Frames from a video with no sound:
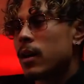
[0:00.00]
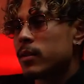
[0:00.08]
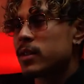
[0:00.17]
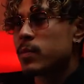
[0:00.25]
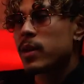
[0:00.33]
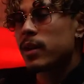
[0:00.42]

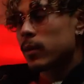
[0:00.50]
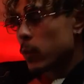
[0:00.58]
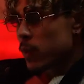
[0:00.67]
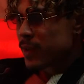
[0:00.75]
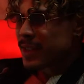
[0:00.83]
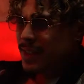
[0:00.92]
Just being
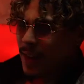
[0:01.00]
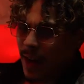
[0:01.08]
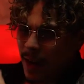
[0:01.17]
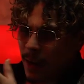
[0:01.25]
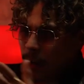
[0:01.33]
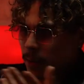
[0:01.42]
with
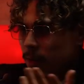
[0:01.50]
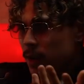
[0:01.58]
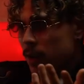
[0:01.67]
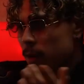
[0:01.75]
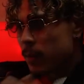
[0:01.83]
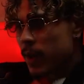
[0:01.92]

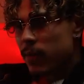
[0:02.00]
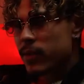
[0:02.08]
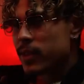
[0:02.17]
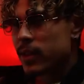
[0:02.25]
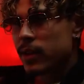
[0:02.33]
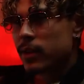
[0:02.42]
style,
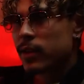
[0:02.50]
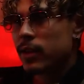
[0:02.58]
everything.